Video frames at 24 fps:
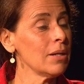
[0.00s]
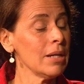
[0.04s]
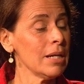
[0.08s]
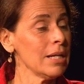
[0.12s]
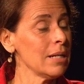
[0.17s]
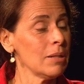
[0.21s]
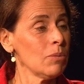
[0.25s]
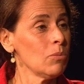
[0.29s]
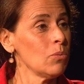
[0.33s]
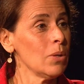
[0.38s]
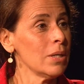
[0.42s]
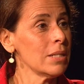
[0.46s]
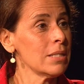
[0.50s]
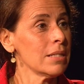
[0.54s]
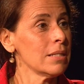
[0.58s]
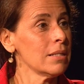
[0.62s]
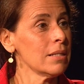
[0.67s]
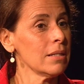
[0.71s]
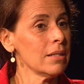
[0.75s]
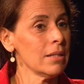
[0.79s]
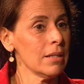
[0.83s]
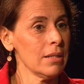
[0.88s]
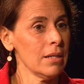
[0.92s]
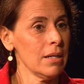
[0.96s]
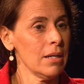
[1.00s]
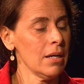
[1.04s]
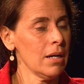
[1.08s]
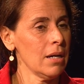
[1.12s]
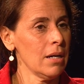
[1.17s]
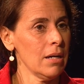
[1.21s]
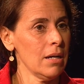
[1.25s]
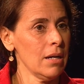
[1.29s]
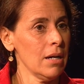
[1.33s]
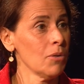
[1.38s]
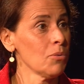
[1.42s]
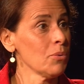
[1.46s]
It wasn't
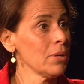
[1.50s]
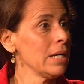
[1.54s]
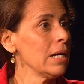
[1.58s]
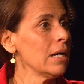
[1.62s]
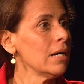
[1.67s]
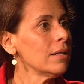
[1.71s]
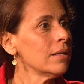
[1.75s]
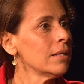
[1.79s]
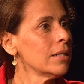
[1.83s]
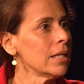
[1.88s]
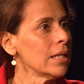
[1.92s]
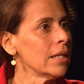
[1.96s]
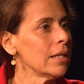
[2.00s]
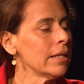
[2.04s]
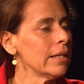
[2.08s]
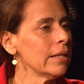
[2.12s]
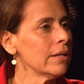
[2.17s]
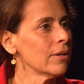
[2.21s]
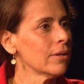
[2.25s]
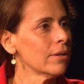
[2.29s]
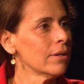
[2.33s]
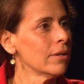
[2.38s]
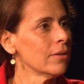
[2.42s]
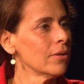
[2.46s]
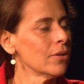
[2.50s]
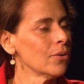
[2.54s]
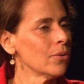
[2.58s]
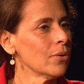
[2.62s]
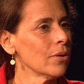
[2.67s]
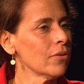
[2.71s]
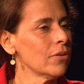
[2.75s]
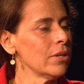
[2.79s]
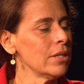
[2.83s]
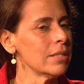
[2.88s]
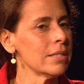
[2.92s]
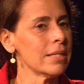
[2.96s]
a reality here in the
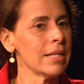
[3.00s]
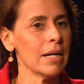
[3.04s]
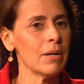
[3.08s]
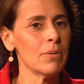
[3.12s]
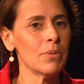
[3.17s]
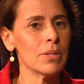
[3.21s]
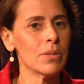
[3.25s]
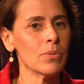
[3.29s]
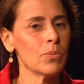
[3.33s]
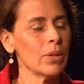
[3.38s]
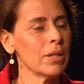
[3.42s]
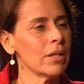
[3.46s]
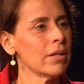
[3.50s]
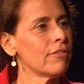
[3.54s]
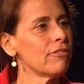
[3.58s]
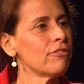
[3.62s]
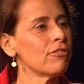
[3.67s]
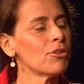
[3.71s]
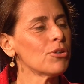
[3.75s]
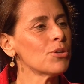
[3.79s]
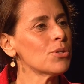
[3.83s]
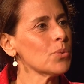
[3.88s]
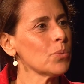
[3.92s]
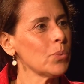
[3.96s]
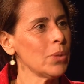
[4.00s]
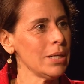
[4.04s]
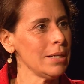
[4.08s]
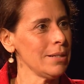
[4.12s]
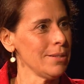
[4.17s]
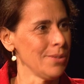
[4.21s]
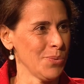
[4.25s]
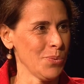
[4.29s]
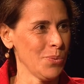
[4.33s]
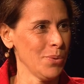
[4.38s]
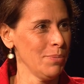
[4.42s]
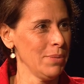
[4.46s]
Northeast. That was when the first
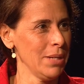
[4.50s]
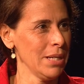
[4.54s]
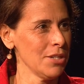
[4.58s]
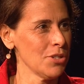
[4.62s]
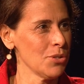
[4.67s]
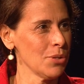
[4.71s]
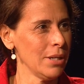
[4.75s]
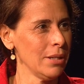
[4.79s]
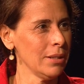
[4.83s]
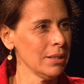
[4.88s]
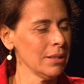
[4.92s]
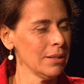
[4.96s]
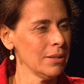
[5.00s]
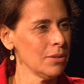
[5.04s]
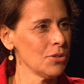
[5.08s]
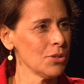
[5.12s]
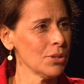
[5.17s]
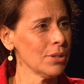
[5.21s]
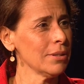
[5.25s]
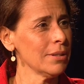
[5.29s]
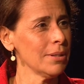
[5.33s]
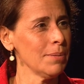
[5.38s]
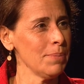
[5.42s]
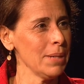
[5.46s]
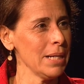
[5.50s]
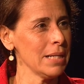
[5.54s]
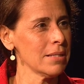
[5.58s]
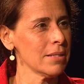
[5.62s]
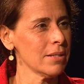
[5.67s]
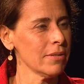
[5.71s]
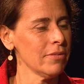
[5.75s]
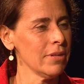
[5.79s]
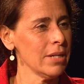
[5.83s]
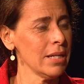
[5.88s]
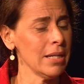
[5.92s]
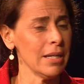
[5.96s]
wells were being drilled, drilled in
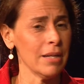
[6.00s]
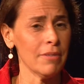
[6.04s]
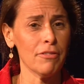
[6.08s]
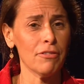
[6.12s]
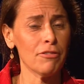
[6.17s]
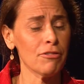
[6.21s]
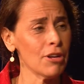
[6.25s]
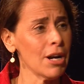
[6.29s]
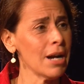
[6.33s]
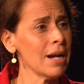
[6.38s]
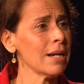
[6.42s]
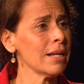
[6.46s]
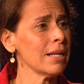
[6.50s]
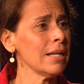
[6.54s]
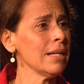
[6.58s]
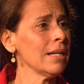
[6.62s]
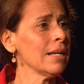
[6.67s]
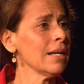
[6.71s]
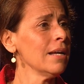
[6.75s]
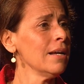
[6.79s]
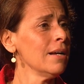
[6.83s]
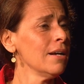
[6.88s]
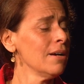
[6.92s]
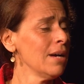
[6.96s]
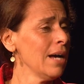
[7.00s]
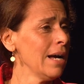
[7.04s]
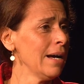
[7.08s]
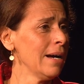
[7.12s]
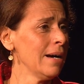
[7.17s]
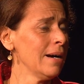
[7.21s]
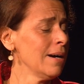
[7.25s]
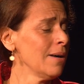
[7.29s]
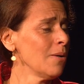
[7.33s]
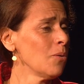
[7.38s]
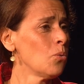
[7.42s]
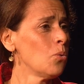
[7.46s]
Pennsylvania. Fracking
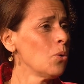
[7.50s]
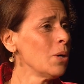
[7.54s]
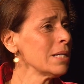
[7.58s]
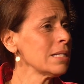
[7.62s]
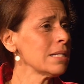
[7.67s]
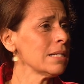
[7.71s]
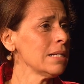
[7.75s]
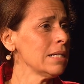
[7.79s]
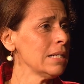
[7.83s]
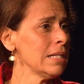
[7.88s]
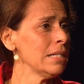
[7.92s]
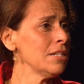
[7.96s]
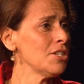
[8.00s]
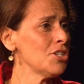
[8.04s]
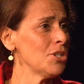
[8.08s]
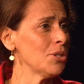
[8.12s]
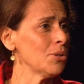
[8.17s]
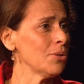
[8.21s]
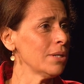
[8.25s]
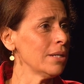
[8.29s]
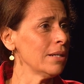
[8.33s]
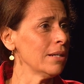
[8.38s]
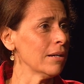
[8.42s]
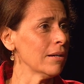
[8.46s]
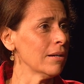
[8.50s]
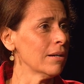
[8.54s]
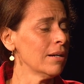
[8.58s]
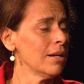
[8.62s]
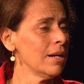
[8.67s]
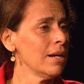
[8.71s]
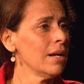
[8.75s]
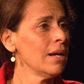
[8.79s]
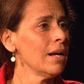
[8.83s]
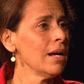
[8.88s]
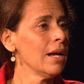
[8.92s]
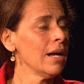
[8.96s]
uh, wasn't an issue here. Oh
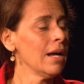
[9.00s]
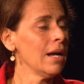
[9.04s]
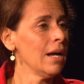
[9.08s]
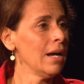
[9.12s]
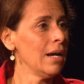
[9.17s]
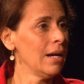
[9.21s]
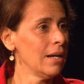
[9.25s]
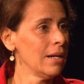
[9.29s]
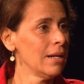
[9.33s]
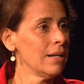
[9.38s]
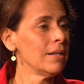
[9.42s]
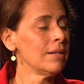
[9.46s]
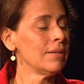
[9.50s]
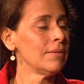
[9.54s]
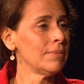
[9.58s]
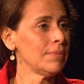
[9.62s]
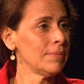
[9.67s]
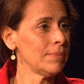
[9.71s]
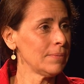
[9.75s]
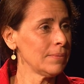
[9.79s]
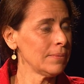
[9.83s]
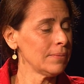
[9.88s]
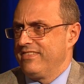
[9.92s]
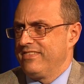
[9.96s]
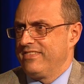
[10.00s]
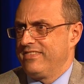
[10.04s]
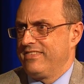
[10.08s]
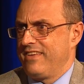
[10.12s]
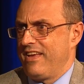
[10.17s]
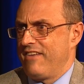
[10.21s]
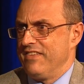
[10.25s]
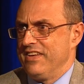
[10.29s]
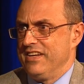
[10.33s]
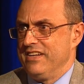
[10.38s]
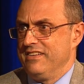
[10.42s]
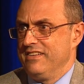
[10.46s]
yeah, it's it's a, uh, it's the last
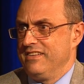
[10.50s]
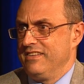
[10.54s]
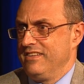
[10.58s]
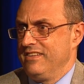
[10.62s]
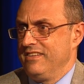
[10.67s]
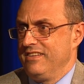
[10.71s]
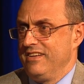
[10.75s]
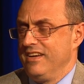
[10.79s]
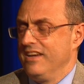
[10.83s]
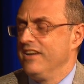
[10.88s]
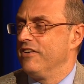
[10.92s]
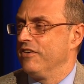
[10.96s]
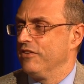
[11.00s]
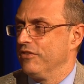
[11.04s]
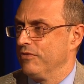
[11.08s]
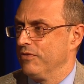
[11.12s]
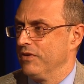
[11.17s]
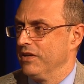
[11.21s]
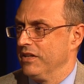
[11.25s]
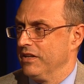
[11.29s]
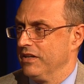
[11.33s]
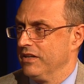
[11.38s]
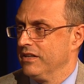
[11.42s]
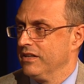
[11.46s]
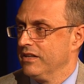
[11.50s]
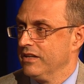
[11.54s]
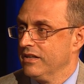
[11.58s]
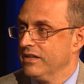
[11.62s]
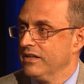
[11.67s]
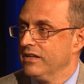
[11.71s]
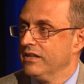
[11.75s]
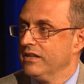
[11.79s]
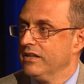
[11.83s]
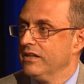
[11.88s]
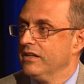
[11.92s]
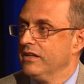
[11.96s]
seven years really. It
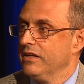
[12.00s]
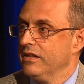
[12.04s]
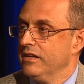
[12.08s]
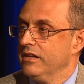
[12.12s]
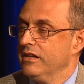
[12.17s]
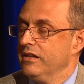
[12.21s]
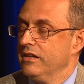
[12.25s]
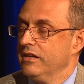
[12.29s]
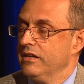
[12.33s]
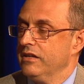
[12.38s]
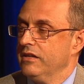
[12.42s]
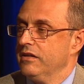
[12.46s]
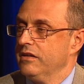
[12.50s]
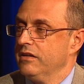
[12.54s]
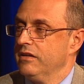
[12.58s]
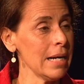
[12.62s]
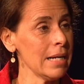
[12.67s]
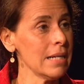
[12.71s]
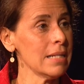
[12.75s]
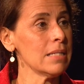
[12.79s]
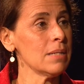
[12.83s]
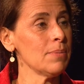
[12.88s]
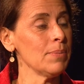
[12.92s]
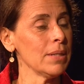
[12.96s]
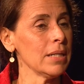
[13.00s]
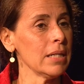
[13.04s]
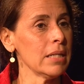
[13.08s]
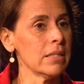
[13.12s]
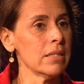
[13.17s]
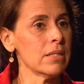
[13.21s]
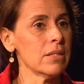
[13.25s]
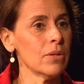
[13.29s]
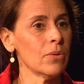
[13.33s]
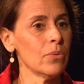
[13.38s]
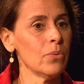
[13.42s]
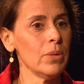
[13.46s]
completely has been.
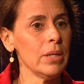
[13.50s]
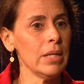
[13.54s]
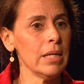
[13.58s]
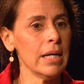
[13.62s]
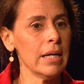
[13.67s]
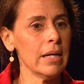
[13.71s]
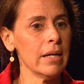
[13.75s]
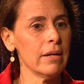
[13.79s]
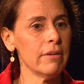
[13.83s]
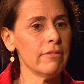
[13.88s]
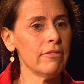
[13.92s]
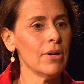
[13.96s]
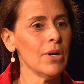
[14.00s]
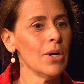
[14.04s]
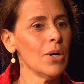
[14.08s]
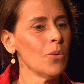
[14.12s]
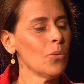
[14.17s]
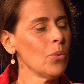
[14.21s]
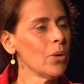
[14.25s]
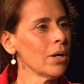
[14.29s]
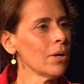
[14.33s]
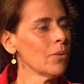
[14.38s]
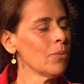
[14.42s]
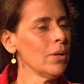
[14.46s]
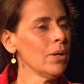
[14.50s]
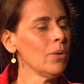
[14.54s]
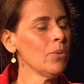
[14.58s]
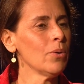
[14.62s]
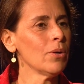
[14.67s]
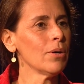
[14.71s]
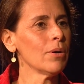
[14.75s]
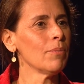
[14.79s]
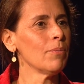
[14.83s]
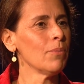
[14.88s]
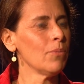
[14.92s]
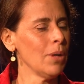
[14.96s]
And so we have where we
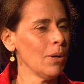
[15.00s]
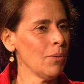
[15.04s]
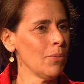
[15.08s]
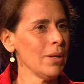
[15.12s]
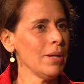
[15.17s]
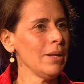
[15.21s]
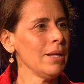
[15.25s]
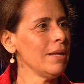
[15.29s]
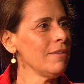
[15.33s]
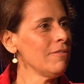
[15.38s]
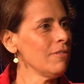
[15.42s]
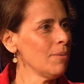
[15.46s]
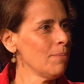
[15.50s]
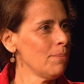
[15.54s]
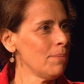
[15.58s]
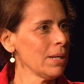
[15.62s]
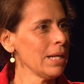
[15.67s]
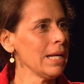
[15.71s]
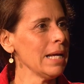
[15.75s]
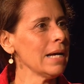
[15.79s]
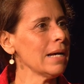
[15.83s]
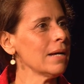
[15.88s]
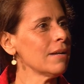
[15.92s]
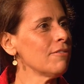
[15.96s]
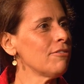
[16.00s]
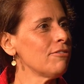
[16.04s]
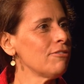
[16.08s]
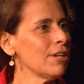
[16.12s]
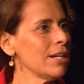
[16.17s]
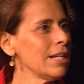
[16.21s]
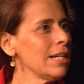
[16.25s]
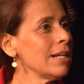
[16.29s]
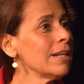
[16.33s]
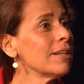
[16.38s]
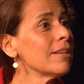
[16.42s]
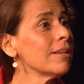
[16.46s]
were when we even began
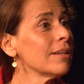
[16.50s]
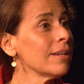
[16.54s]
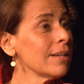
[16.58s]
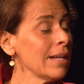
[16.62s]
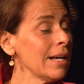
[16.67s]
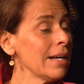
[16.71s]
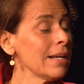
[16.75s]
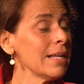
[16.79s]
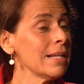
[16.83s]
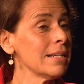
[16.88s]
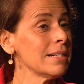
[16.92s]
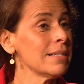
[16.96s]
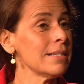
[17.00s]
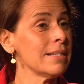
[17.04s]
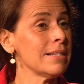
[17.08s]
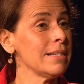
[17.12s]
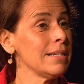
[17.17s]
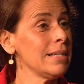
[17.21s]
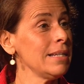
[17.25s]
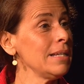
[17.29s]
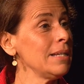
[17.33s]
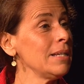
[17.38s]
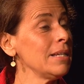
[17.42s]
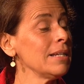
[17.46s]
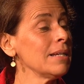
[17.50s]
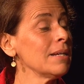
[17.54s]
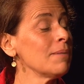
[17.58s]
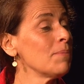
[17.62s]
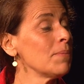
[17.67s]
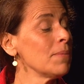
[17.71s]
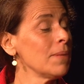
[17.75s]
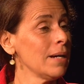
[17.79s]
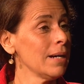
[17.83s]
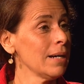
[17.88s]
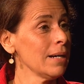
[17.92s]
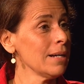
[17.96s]
fighting the, against the
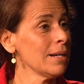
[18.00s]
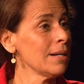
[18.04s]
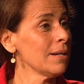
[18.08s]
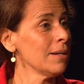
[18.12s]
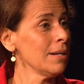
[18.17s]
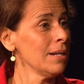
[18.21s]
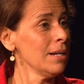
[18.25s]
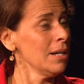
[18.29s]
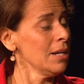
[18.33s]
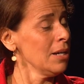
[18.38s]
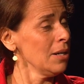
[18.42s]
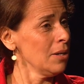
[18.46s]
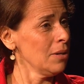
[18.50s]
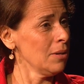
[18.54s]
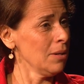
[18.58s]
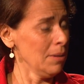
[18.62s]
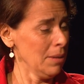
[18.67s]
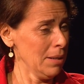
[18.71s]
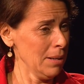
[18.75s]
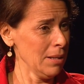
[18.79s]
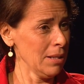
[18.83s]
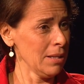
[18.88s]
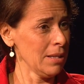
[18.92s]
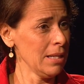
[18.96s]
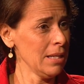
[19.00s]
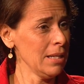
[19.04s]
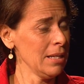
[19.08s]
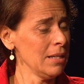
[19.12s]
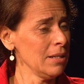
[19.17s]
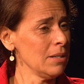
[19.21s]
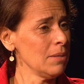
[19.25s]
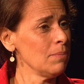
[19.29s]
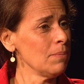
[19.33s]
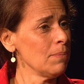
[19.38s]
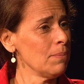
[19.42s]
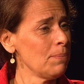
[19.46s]
uh,
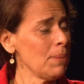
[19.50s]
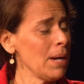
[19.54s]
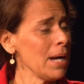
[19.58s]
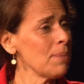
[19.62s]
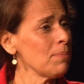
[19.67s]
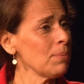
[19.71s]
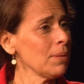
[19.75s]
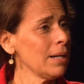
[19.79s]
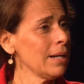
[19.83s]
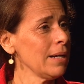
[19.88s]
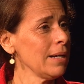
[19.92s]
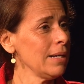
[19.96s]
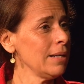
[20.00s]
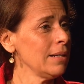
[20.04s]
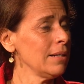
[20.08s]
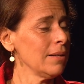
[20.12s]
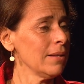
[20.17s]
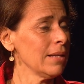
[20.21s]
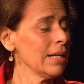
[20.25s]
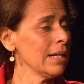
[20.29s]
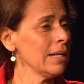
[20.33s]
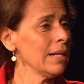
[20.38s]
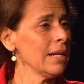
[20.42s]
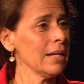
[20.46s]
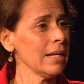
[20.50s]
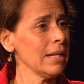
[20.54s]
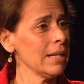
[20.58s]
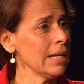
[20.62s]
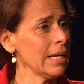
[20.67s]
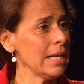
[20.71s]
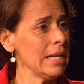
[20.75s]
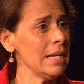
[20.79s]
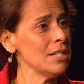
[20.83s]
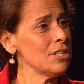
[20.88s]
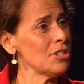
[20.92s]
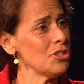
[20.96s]
the pipeline that the
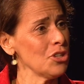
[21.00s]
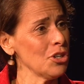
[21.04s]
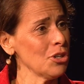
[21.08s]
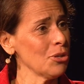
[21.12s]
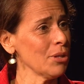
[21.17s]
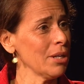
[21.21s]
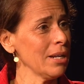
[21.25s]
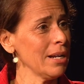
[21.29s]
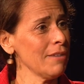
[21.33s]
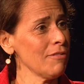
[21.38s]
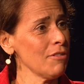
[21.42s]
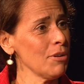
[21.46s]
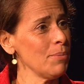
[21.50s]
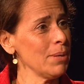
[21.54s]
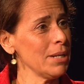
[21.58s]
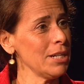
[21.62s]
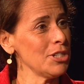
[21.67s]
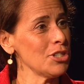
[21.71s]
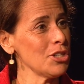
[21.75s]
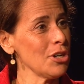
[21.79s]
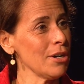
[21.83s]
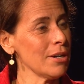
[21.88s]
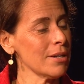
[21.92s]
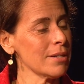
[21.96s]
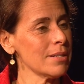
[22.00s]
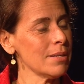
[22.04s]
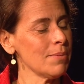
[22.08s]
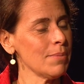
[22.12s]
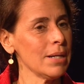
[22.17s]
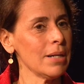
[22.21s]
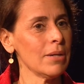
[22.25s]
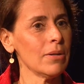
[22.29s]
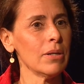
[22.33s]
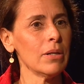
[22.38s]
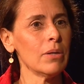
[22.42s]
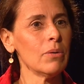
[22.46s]
Keystone that everybody talks
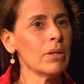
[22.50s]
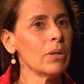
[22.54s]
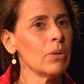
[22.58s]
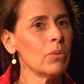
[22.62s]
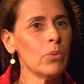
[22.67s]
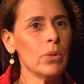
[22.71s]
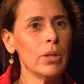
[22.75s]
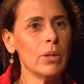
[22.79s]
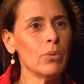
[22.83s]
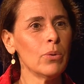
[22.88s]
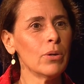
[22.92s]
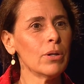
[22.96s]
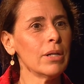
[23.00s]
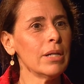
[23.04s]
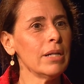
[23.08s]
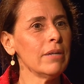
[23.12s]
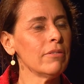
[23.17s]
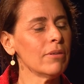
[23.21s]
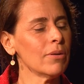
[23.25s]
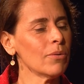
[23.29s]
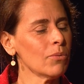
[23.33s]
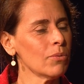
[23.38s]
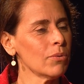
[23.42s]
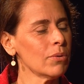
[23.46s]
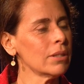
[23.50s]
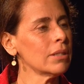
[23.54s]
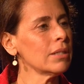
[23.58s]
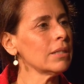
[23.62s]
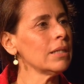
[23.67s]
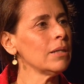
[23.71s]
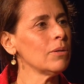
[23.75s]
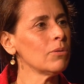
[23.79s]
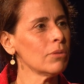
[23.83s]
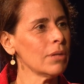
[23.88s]
about. We weren't even really